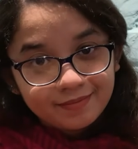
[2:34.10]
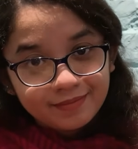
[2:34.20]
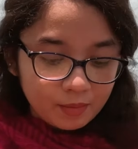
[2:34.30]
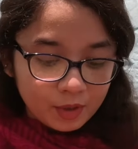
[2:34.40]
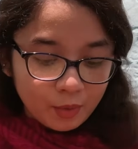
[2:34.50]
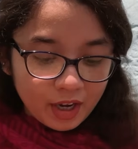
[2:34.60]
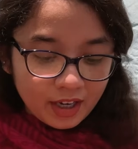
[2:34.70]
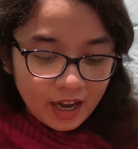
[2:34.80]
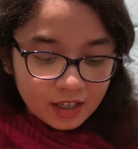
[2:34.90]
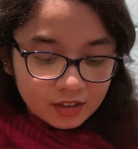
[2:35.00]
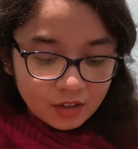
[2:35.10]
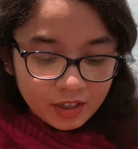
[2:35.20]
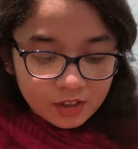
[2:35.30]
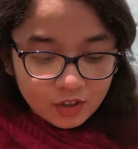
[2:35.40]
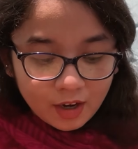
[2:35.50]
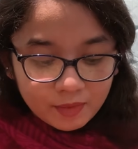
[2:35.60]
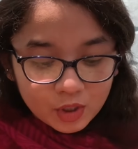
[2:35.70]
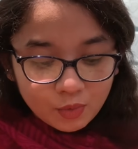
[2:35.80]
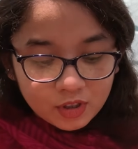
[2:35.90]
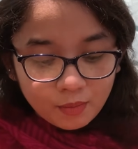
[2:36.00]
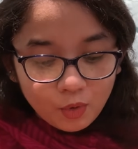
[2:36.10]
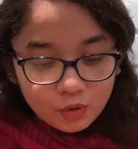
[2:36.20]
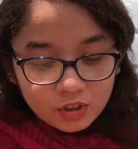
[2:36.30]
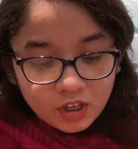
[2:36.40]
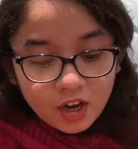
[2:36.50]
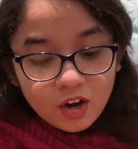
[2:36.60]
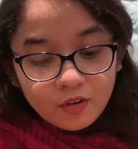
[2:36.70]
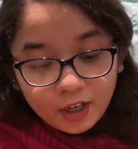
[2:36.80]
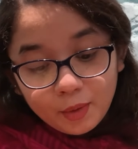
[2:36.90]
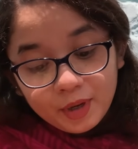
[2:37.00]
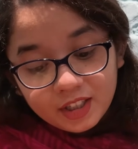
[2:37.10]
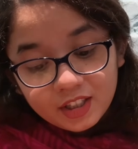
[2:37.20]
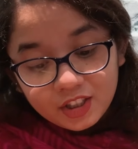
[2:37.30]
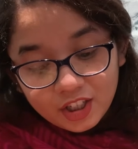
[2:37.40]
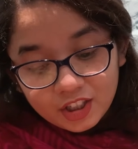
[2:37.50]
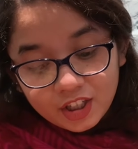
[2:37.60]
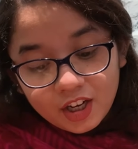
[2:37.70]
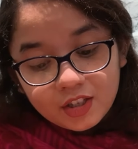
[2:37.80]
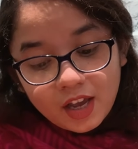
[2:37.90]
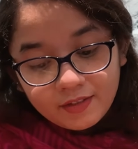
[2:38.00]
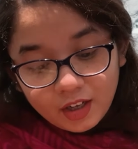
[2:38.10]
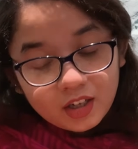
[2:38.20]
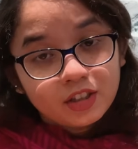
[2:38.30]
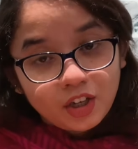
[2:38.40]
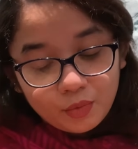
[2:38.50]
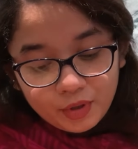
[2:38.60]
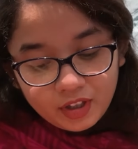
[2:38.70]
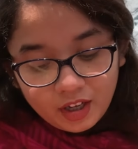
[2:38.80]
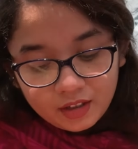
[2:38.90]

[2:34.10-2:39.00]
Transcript: So when I asked on Instagram, this was the most recommended dish, so I gotta start with that.